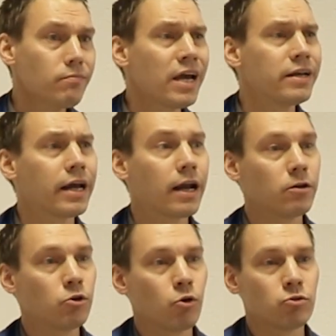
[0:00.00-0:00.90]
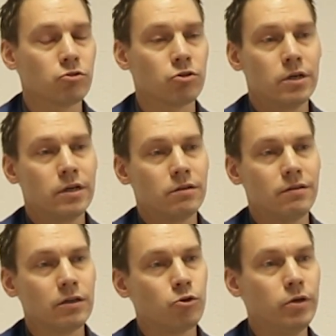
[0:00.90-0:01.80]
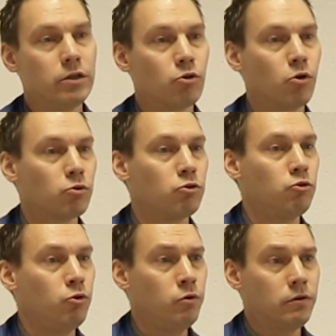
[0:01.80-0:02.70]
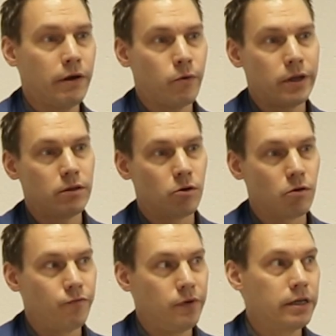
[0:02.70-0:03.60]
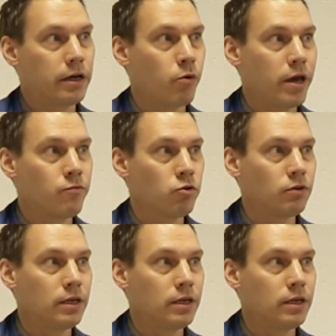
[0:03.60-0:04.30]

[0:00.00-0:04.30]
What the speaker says: And then I don't think you need to go too theoretical with the gravers.